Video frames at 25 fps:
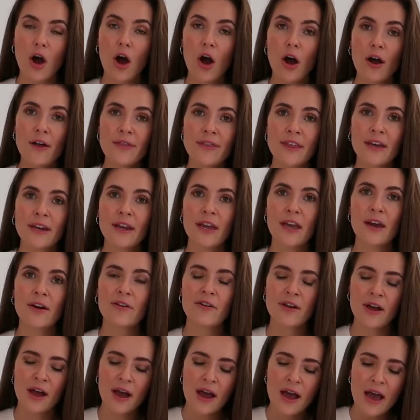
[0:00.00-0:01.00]
on that
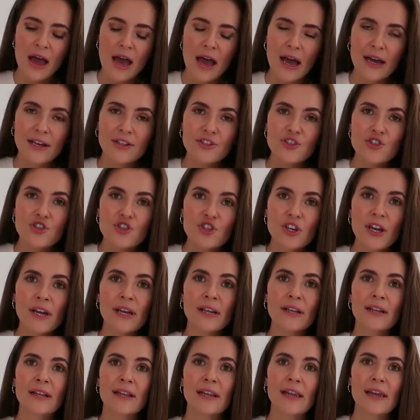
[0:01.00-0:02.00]
area, and
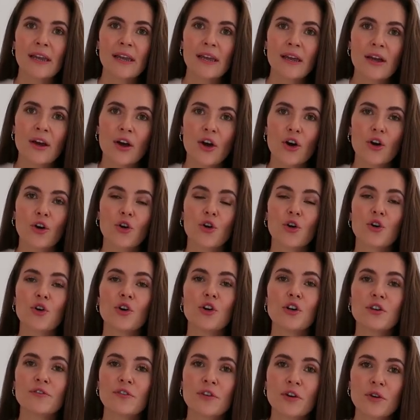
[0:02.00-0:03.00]
gently go
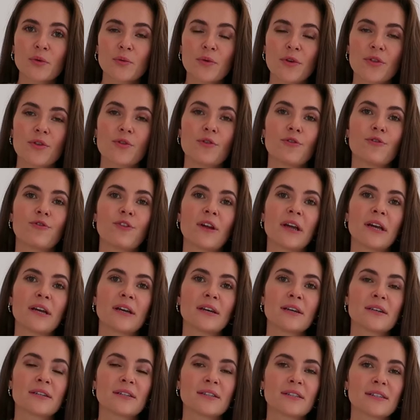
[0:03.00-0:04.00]
over it with your
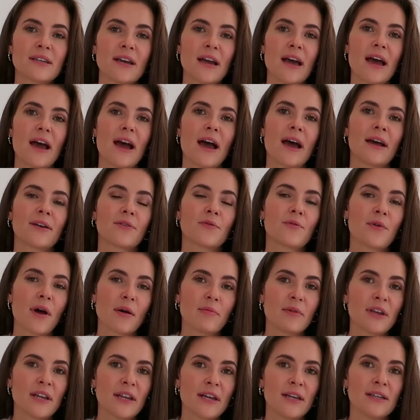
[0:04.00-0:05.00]
fingers and
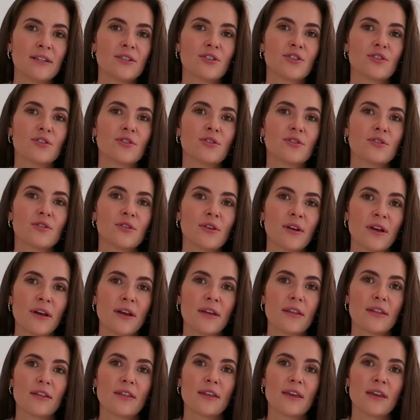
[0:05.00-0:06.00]
rub it into
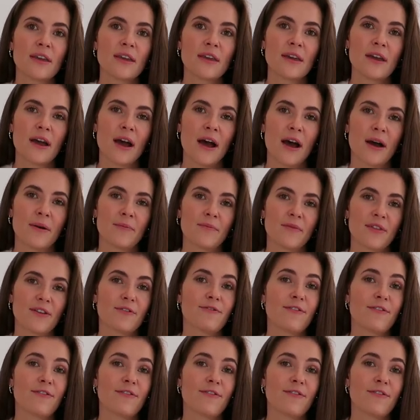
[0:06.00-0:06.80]
the, um, the